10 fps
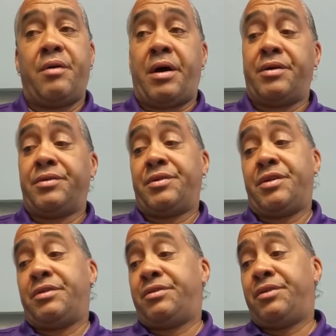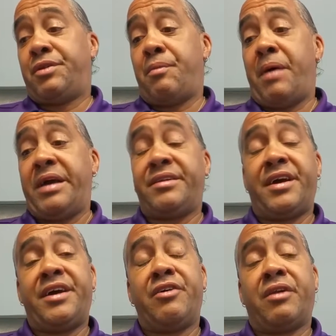The main
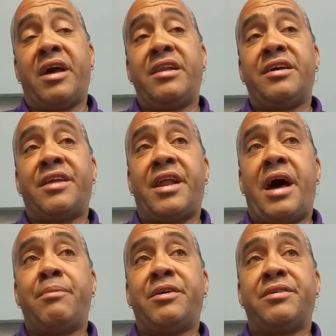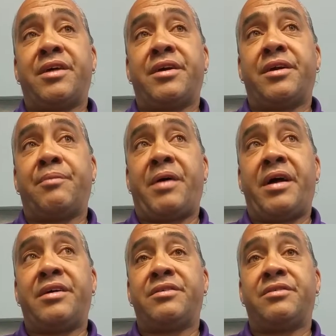thing here lately that I've been thinking
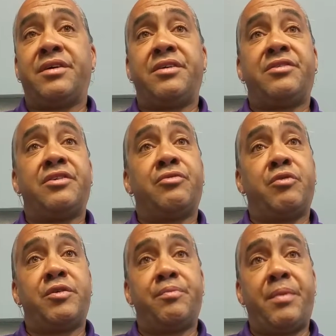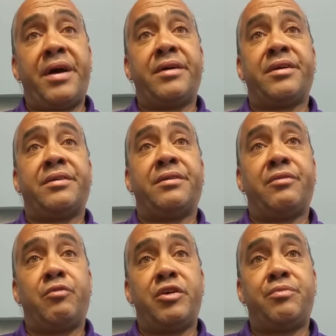about is just
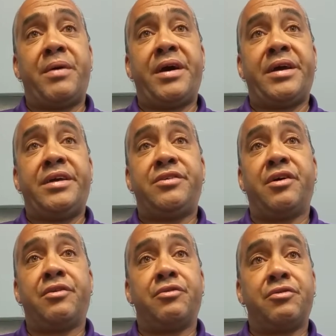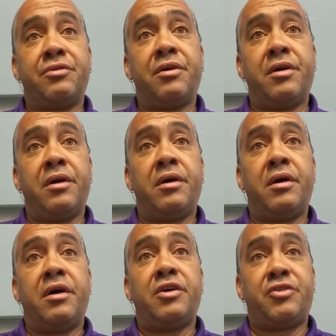respect each other's
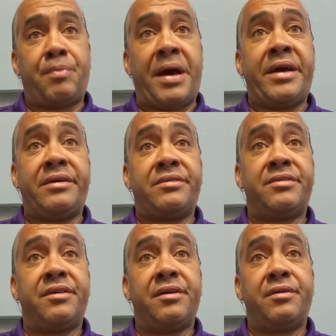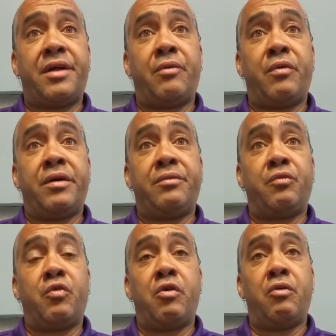space. That
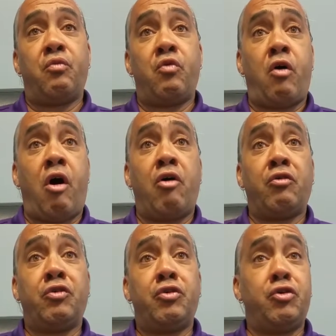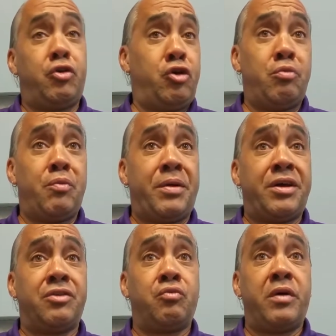we're all human
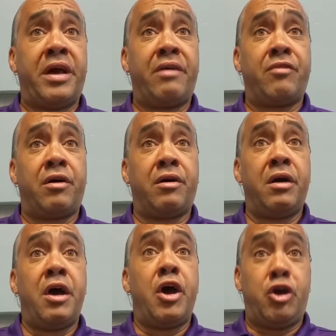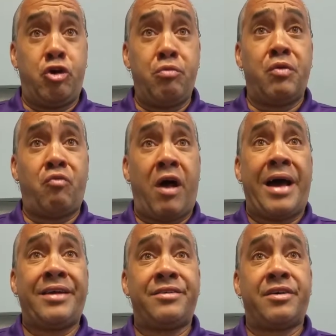beings. We have human
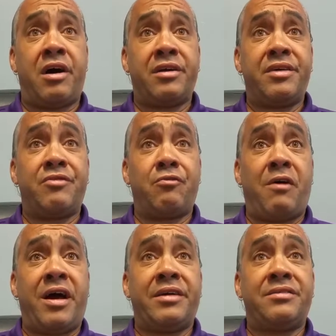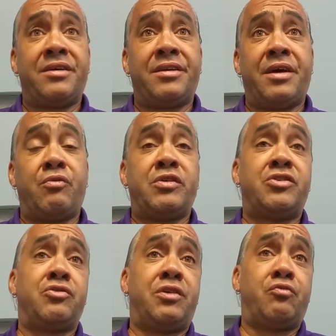rights, God-given rights, and that we
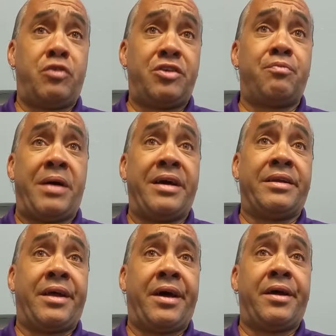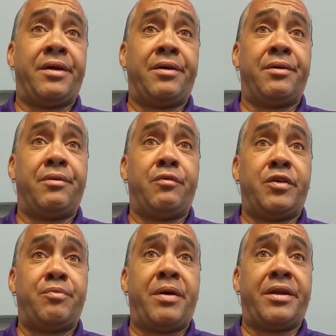should respect that
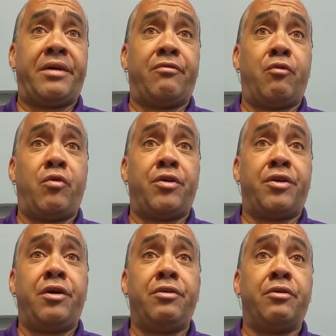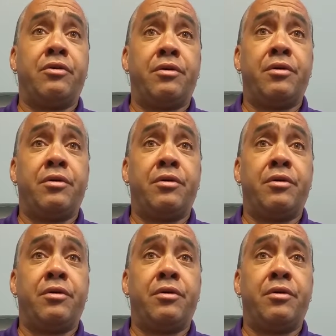for one another.